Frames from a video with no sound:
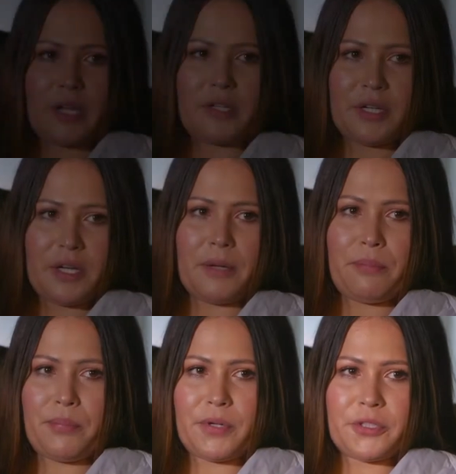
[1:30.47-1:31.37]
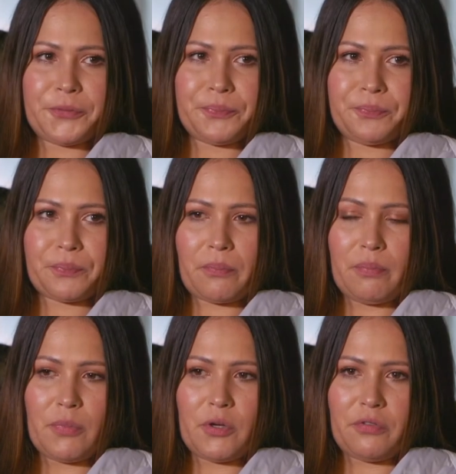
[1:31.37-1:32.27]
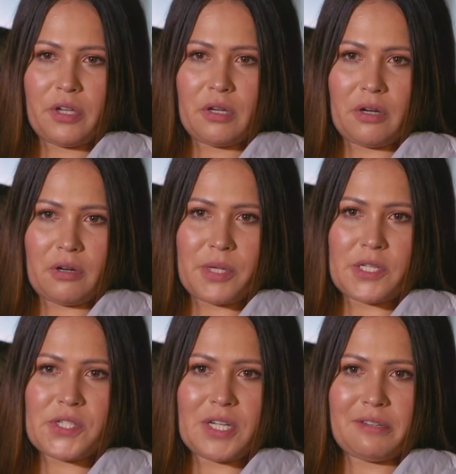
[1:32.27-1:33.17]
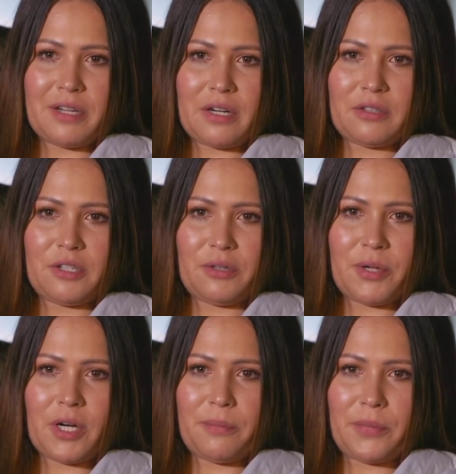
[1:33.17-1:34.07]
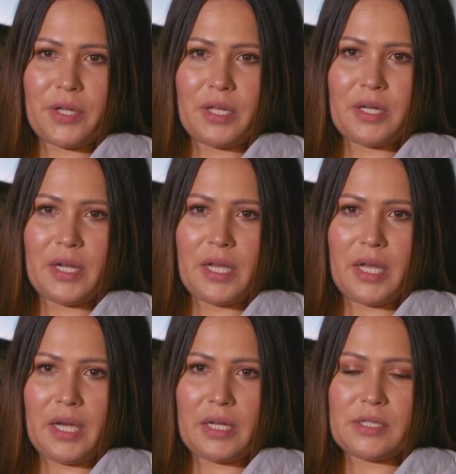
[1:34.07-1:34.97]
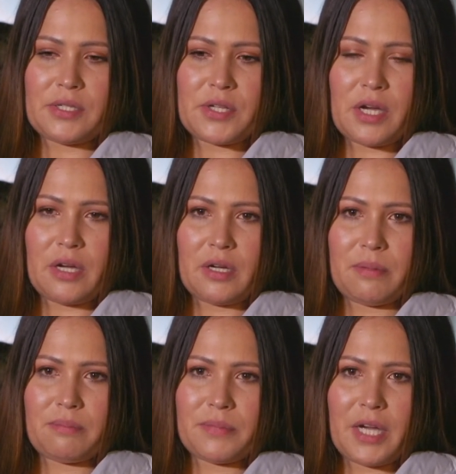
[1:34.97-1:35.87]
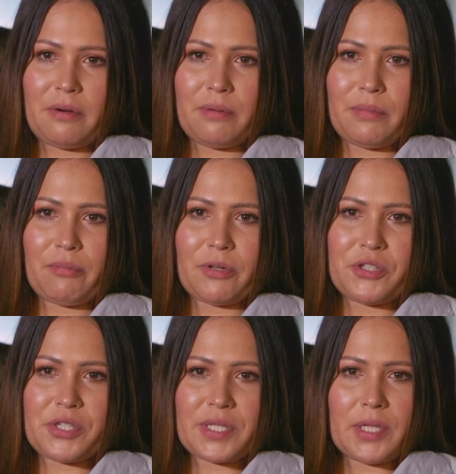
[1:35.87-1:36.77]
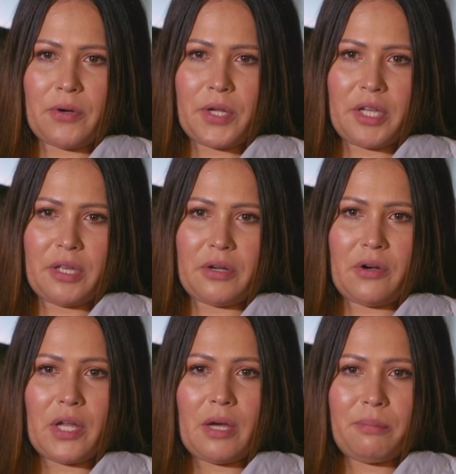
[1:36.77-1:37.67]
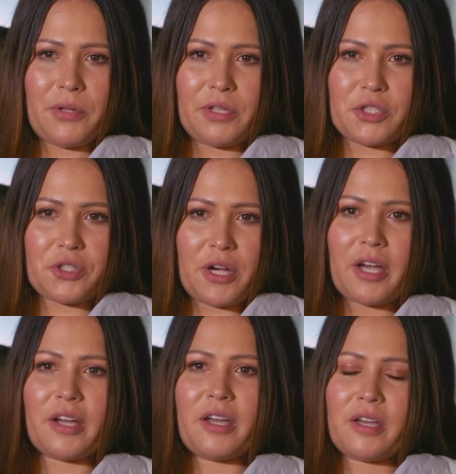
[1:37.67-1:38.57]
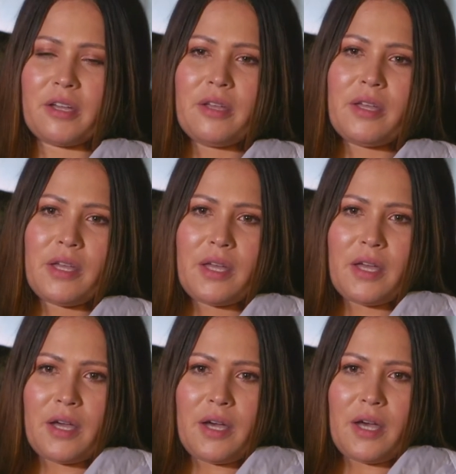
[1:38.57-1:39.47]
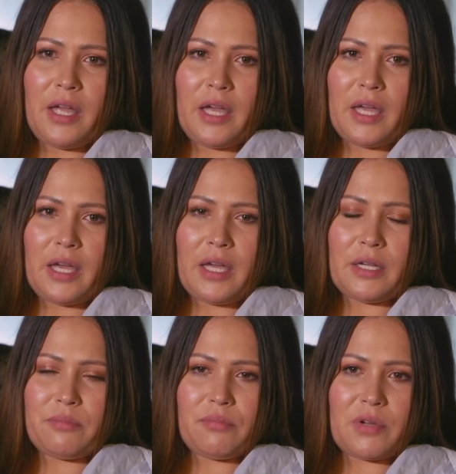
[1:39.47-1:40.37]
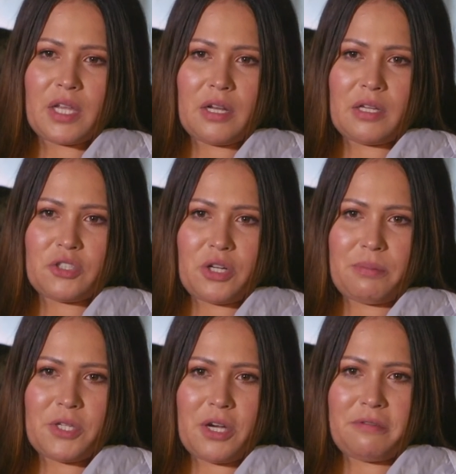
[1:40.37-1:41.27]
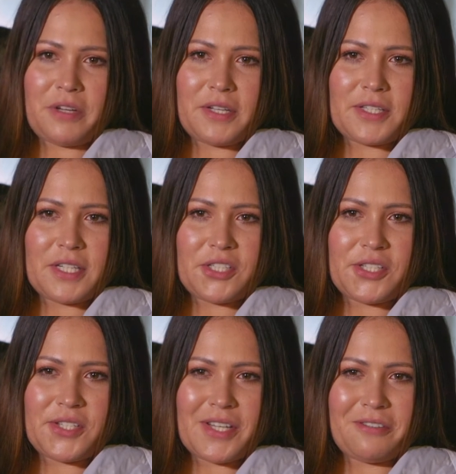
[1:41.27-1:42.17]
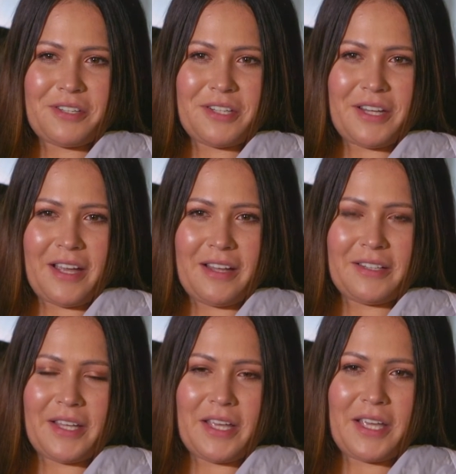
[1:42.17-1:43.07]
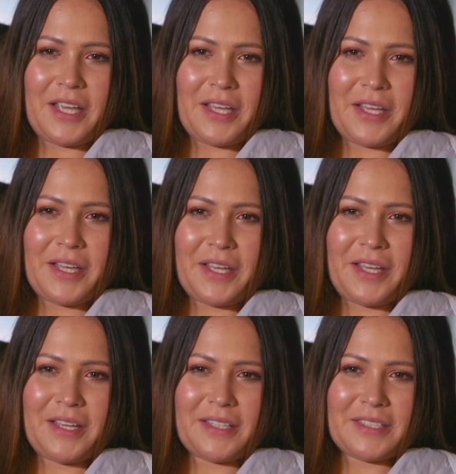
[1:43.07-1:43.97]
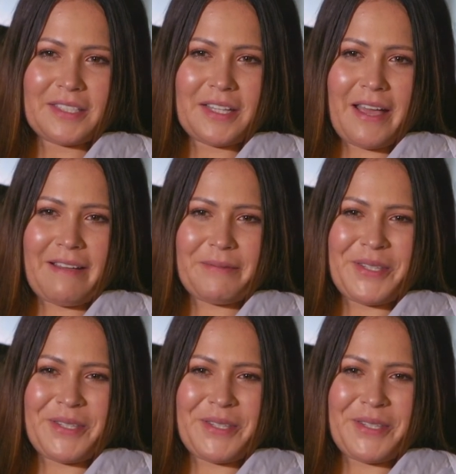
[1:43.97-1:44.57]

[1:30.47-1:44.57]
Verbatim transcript: ended up moving all my stuff out of the apartment, and um, I remember just loading it all up in the truck and getting dropped off at Station Seven. At like, I'm